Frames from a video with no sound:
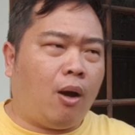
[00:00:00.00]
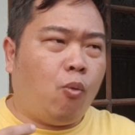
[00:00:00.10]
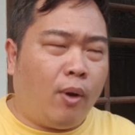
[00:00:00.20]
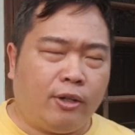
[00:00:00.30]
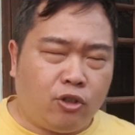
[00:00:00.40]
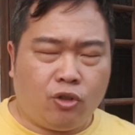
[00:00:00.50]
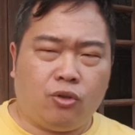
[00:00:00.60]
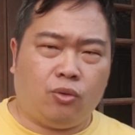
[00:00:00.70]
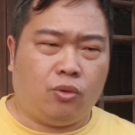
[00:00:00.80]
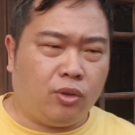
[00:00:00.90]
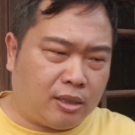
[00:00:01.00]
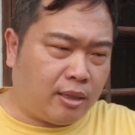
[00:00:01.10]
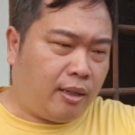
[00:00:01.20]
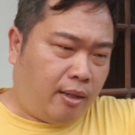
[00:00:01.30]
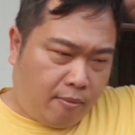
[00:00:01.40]
what you should do. You just
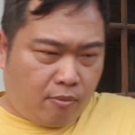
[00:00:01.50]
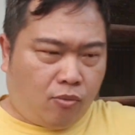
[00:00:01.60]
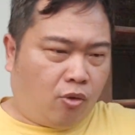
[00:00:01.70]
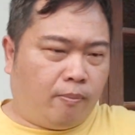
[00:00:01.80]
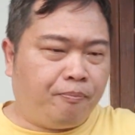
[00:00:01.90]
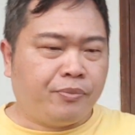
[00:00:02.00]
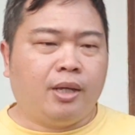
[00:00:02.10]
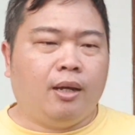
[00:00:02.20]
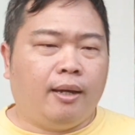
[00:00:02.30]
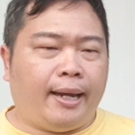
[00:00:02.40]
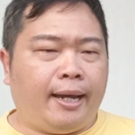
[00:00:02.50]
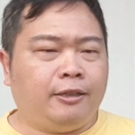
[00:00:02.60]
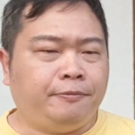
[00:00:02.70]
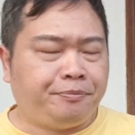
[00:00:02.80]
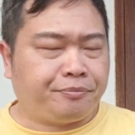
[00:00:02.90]
let it go.
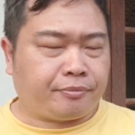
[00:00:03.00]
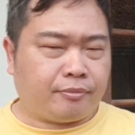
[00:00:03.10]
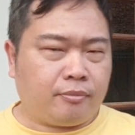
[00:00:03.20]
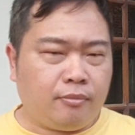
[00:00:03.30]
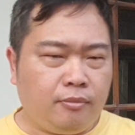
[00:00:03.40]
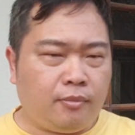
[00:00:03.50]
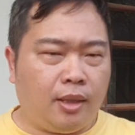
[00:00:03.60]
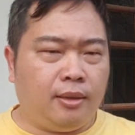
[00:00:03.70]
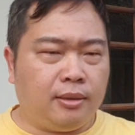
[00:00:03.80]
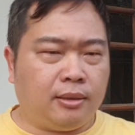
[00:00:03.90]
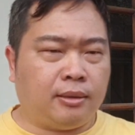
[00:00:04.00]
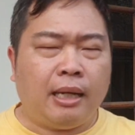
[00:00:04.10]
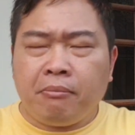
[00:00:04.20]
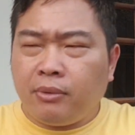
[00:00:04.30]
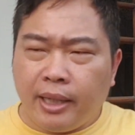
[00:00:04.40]
And
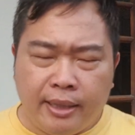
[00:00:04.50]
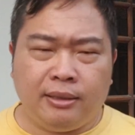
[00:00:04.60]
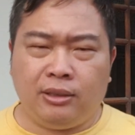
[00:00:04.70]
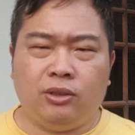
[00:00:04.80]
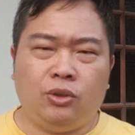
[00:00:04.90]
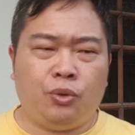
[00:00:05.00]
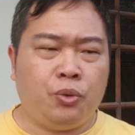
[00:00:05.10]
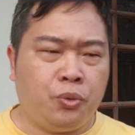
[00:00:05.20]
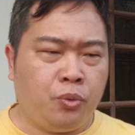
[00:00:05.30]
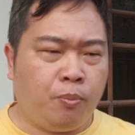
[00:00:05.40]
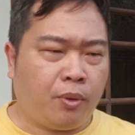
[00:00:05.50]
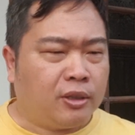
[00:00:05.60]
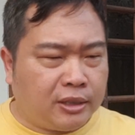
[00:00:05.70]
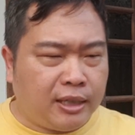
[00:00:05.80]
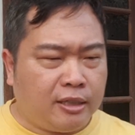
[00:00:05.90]
some things you
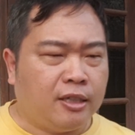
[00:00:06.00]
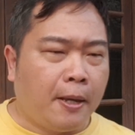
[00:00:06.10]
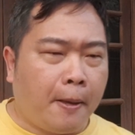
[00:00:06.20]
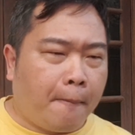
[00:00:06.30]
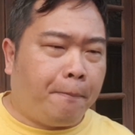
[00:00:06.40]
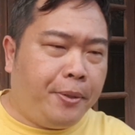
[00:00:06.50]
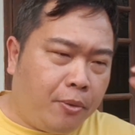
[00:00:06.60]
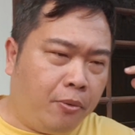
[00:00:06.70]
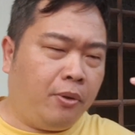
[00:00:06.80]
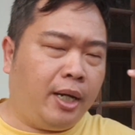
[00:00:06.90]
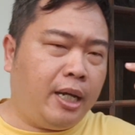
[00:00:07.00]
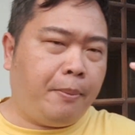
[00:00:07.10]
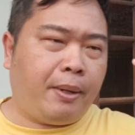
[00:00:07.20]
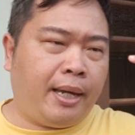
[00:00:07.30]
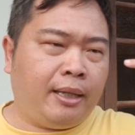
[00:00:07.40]
process purely
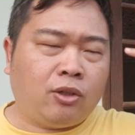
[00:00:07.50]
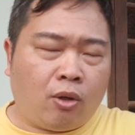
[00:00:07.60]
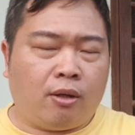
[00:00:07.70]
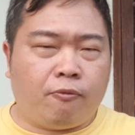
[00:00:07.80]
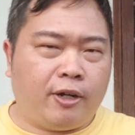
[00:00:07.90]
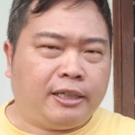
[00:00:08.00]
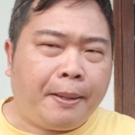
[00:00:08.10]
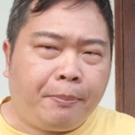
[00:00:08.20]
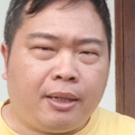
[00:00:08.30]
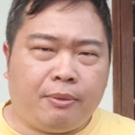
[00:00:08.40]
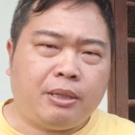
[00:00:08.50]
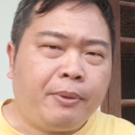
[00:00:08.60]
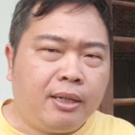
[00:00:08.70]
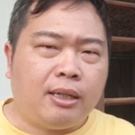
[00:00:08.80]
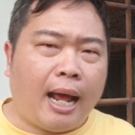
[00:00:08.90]
by thought. For example, if
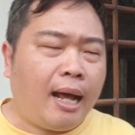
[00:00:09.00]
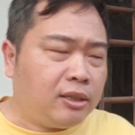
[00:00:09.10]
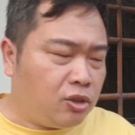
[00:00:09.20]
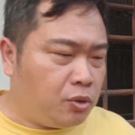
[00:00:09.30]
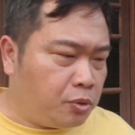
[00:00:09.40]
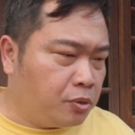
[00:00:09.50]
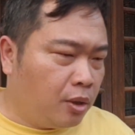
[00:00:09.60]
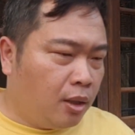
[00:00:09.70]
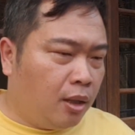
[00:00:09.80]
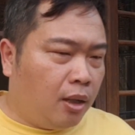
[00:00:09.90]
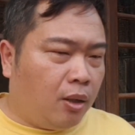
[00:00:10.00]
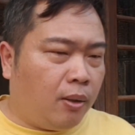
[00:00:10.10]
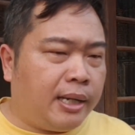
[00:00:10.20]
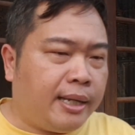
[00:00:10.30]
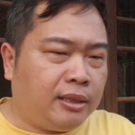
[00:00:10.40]
someone asks you,
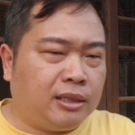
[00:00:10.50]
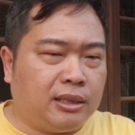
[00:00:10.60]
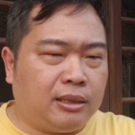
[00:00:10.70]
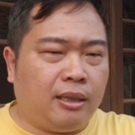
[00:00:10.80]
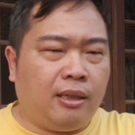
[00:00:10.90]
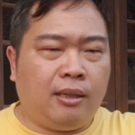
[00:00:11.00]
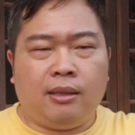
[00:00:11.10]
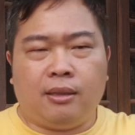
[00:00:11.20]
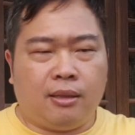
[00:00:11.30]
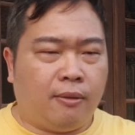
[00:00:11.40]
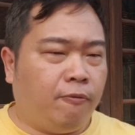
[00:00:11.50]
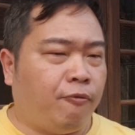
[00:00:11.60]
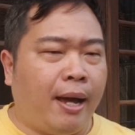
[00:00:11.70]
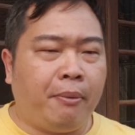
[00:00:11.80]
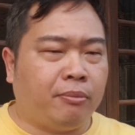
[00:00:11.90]
what is
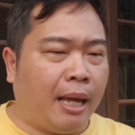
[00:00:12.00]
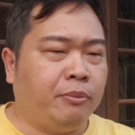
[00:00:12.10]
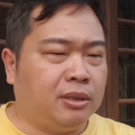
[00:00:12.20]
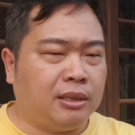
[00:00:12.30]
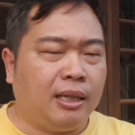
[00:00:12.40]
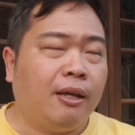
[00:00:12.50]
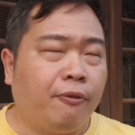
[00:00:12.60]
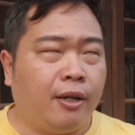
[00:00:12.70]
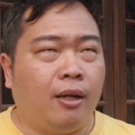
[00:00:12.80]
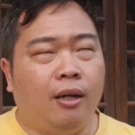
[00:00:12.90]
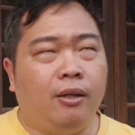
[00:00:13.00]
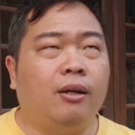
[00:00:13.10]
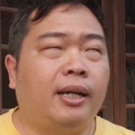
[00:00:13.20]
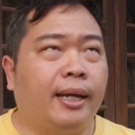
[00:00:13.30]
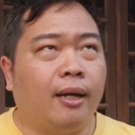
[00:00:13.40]
5 times 11? You
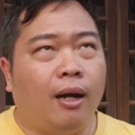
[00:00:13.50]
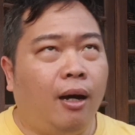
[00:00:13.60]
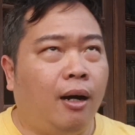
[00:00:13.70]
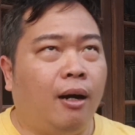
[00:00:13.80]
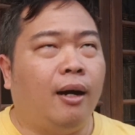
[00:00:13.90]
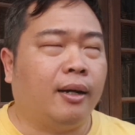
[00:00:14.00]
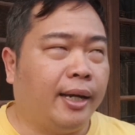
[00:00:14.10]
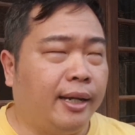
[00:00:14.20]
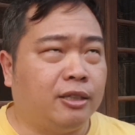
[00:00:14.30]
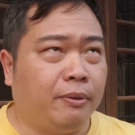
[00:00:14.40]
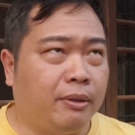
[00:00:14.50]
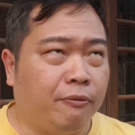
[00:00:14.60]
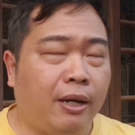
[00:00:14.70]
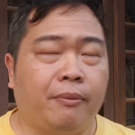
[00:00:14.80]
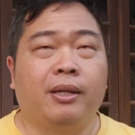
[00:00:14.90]
go like, oh, okay, that's
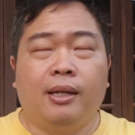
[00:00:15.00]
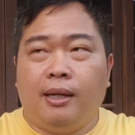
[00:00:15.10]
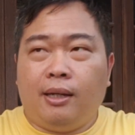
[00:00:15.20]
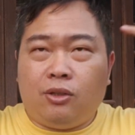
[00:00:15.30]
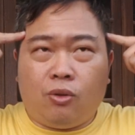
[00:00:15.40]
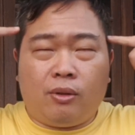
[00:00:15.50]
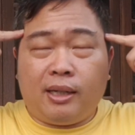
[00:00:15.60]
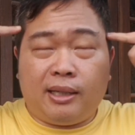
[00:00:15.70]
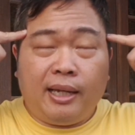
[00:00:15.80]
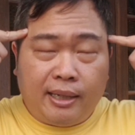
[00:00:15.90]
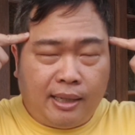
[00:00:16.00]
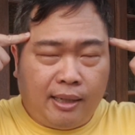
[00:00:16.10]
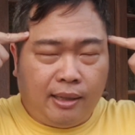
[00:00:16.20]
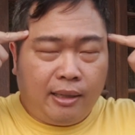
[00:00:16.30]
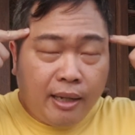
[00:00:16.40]
55. You only think
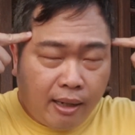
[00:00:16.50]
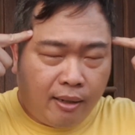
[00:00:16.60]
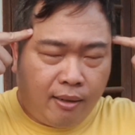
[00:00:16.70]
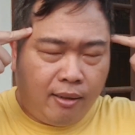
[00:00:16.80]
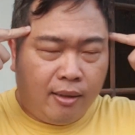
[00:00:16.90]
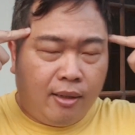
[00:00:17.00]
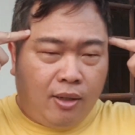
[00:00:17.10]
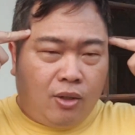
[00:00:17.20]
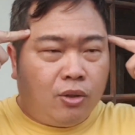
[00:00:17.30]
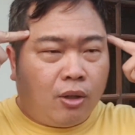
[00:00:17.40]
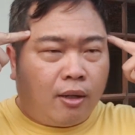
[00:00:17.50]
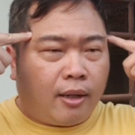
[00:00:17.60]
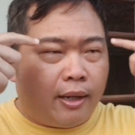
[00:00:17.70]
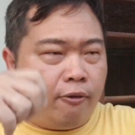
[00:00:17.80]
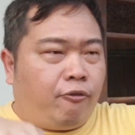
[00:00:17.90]
here, you don't
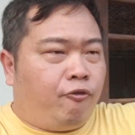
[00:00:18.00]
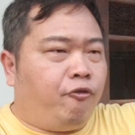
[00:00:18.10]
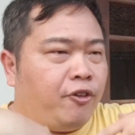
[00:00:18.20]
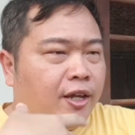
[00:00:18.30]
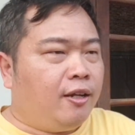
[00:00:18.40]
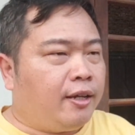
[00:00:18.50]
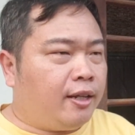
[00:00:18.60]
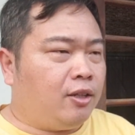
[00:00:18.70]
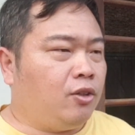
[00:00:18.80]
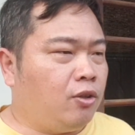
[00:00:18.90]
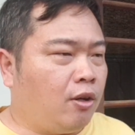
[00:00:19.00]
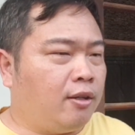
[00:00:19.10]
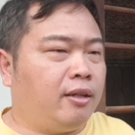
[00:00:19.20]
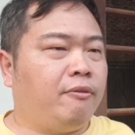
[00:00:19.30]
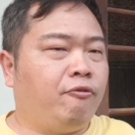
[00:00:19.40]
feel it, you
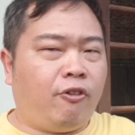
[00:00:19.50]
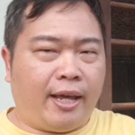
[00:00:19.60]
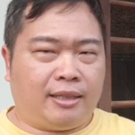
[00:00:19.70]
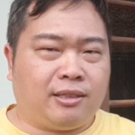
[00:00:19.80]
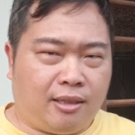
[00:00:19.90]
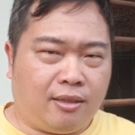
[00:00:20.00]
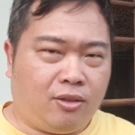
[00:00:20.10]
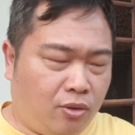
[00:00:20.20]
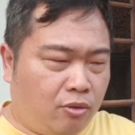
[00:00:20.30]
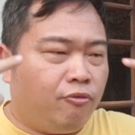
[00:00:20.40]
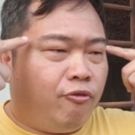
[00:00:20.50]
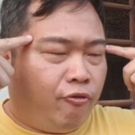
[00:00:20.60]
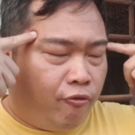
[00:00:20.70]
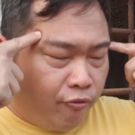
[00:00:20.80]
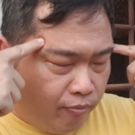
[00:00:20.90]
don't reflex it, you
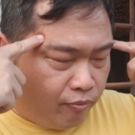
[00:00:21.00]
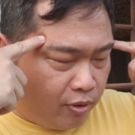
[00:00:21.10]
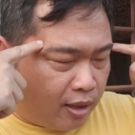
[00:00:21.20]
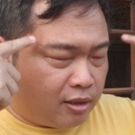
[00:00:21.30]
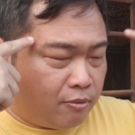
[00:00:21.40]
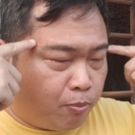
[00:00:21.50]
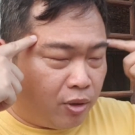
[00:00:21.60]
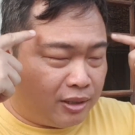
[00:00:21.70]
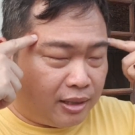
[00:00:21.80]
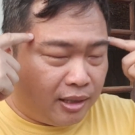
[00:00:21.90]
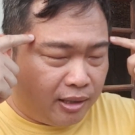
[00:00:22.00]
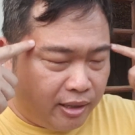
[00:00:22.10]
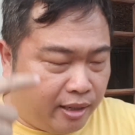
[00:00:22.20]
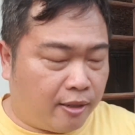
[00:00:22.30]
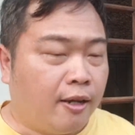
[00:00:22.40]
just process it
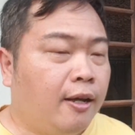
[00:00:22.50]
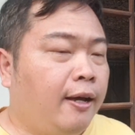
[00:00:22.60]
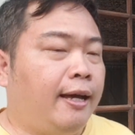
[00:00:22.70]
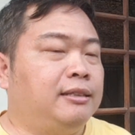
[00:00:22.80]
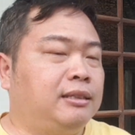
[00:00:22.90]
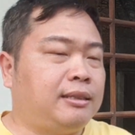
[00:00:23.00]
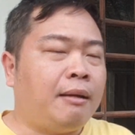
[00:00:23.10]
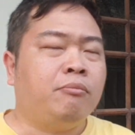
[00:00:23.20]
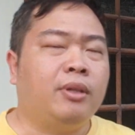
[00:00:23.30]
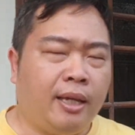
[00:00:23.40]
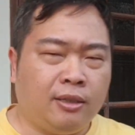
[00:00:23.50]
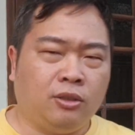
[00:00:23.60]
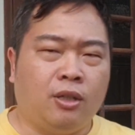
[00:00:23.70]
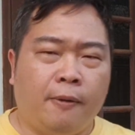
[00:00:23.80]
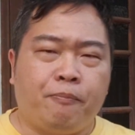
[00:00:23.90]
here. And something
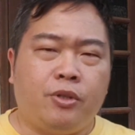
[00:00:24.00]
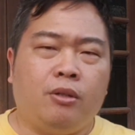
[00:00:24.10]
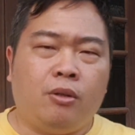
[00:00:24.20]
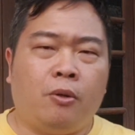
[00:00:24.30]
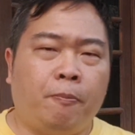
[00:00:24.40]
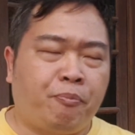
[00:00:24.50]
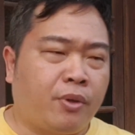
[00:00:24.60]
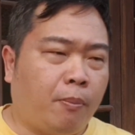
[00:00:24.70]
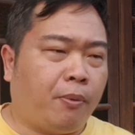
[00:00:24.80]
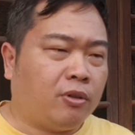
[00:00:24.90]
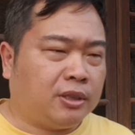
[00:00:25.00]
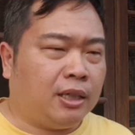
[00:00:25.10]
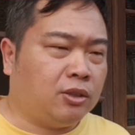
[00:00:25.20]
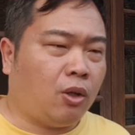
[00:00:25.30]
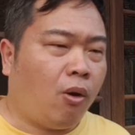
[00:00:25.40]
you
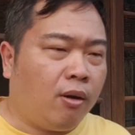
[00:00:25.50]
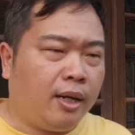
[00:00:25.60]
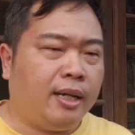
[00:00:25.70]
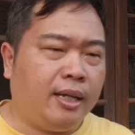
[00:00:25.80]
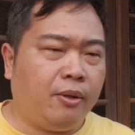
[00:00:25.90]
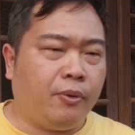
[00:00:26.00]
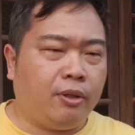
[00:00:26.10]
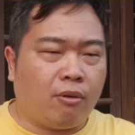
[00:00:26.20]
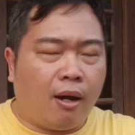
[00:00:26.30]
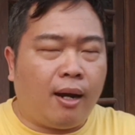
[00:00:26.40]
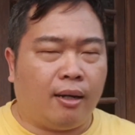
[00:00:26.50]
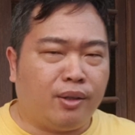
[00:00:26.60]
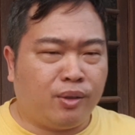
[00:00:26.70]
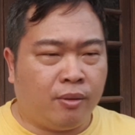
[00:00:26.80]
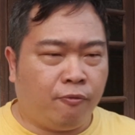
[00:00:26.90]
process only with your heart.
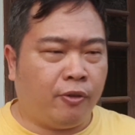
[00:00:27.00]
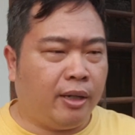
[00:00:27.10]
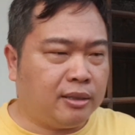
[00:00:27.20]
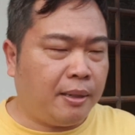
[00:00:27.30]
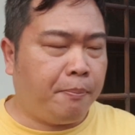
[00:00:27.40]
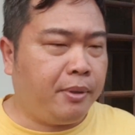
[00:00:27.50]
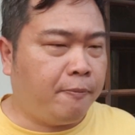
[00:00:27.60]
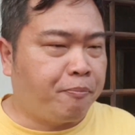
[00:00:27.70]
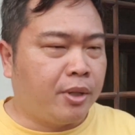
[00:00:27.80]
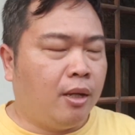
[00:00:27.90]
For example,